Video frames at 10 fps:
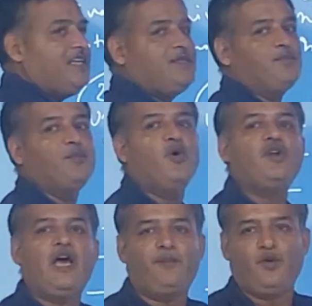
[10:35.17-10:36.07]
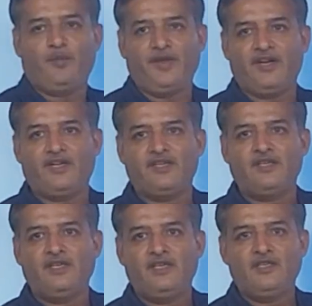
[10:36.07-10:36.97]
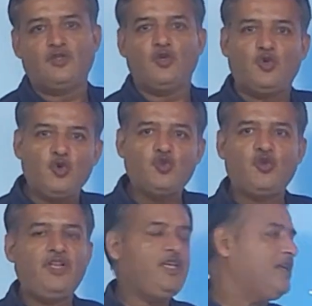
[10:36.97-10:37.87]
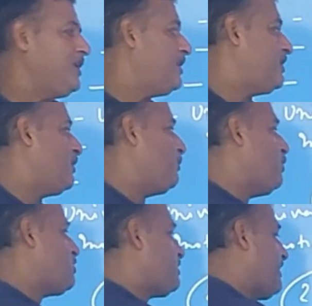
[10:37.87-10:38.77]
is more appropriate. So usually the books